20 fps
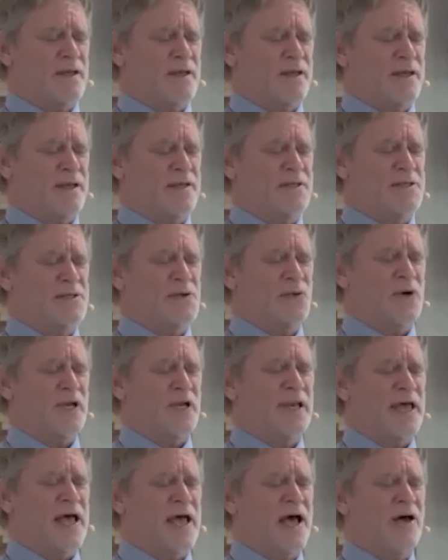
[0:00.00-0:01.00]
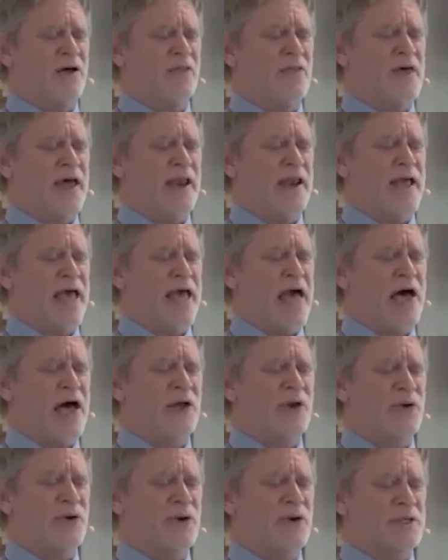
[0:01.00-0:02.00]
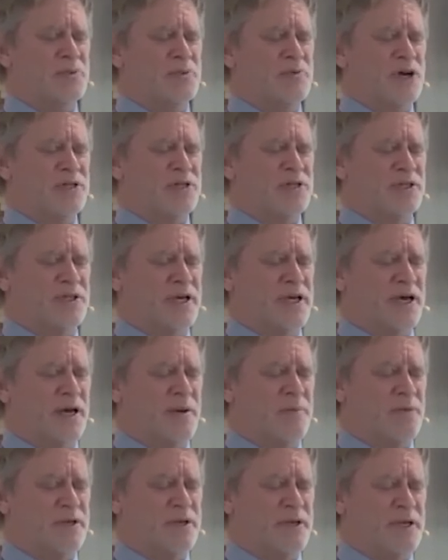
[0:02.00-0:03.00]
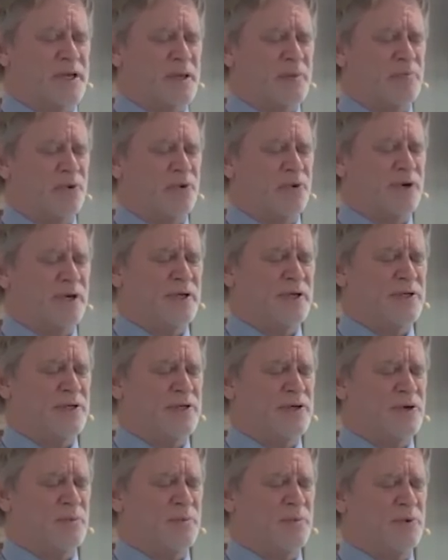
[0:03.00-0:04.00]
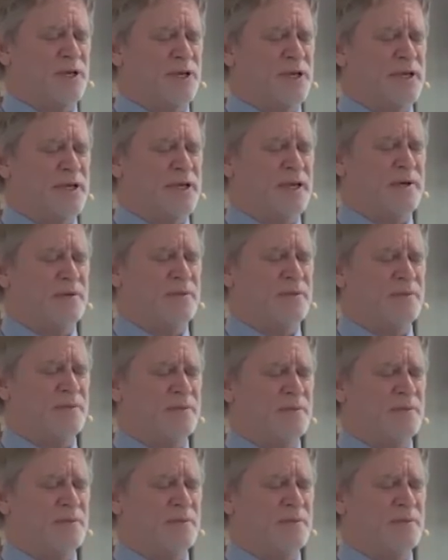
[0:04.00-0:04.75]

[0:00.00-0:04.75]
And so allow that outer expression to come deeper into your being